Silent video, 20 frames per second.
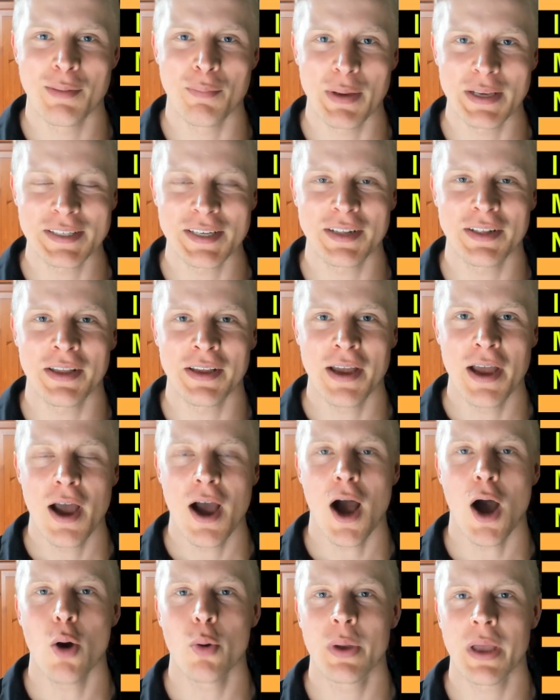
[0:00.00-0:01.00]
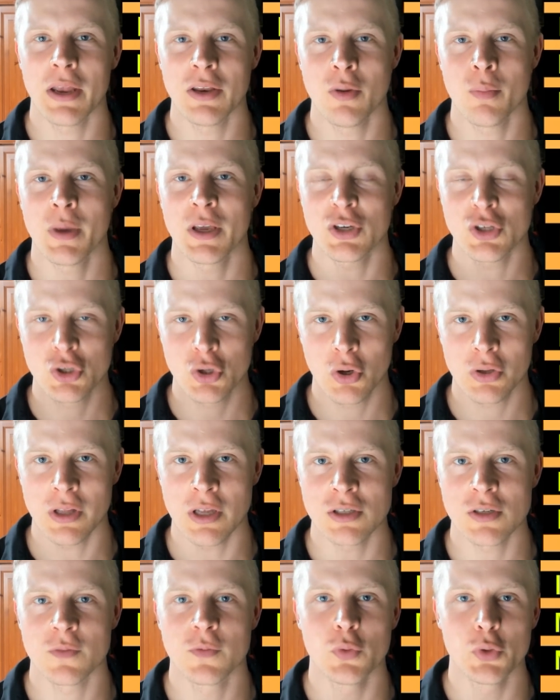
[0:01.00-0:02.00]
Basically, how can you make sure
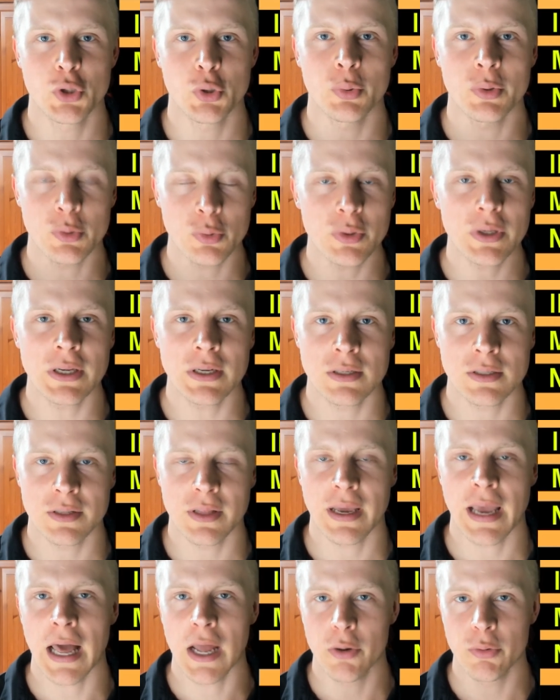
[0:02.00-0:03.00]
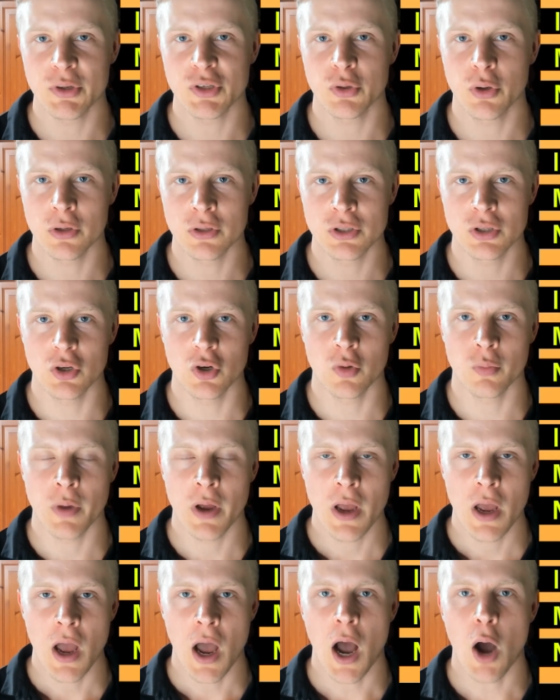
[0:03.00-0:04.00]
that the food you do eat, the calories you consume,
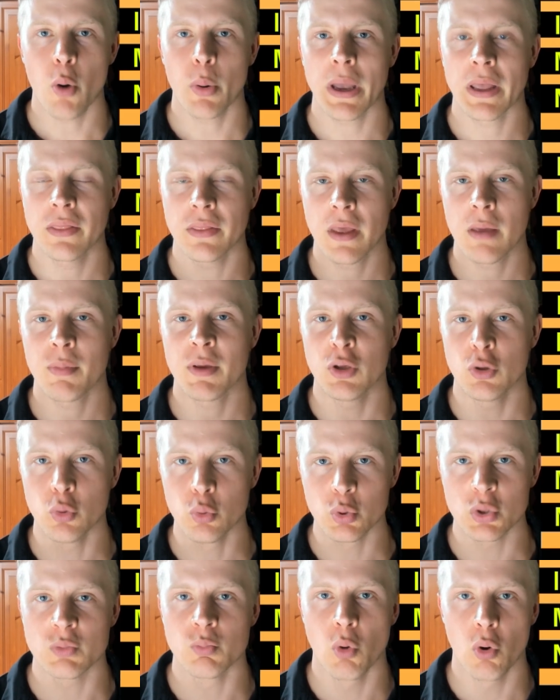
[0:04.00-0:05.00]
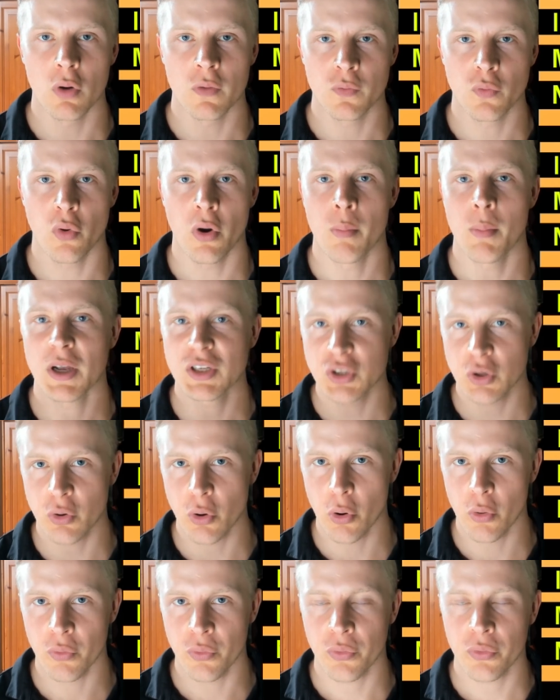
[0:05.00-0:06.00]
how can they be used more for muscle
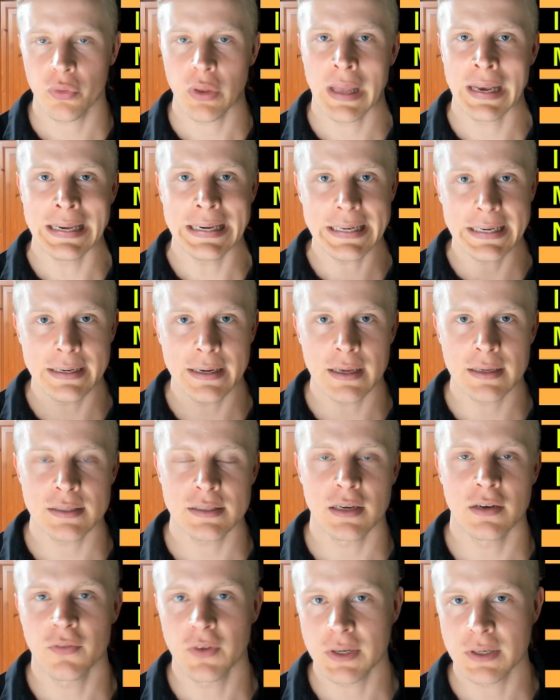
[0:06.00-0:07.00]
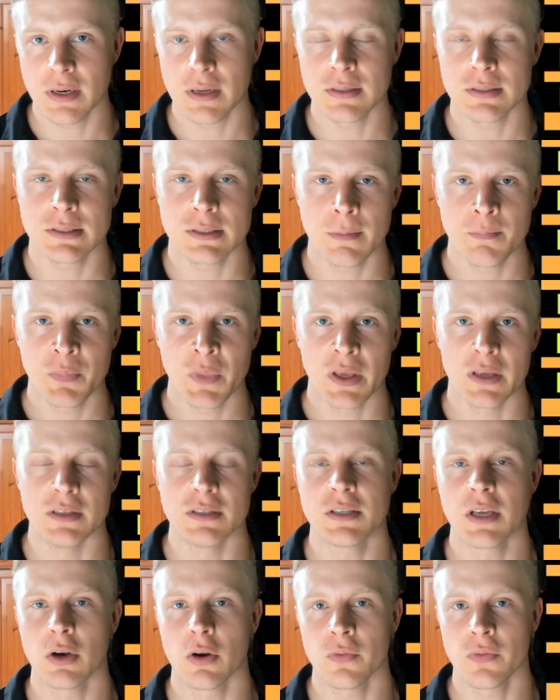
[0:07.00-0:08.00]
growth and leanness and fitness
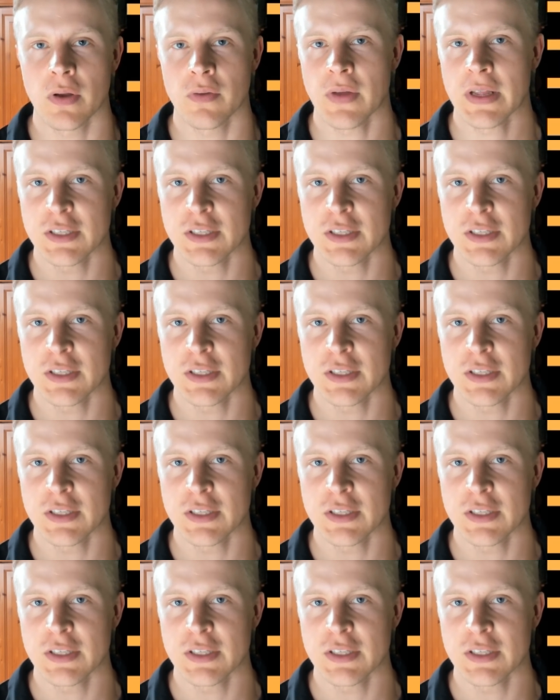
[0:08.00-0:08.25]
instead of fat